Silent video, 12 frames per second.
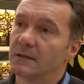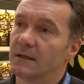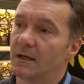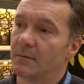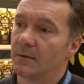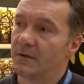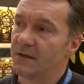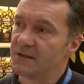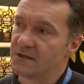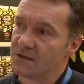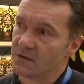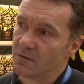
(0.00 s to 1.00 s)
And
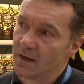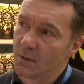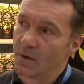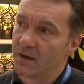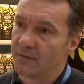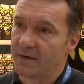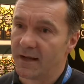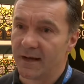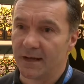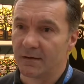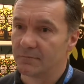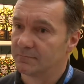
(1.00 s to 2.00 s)
this is a great way of
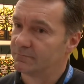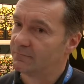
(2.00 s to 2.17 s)
getting